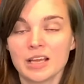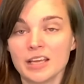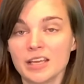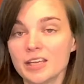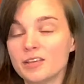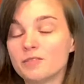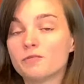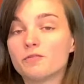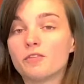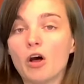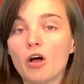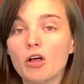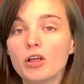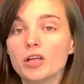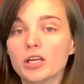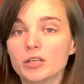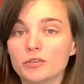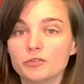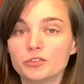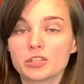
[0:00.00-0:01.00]

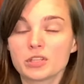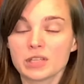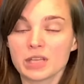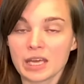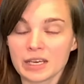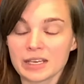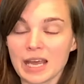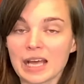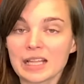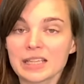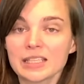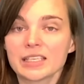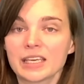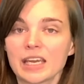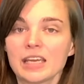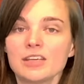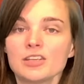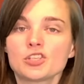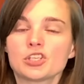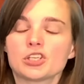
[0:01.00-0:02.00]
involved an
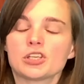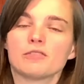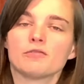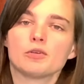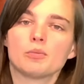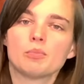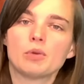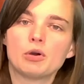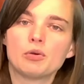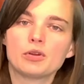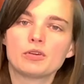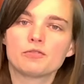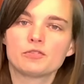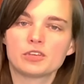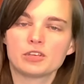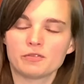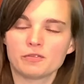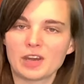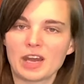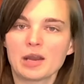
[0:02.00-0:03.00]
allegation of a motive
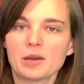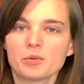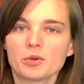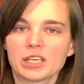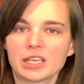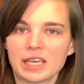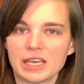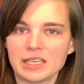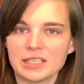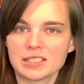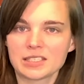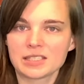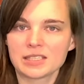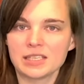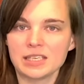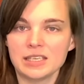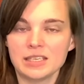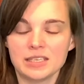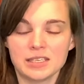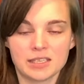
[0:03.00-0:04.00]
to fabricate
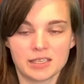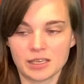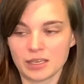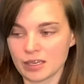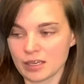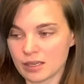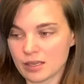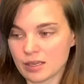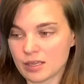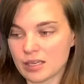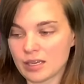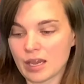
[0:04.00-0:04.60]
the uh,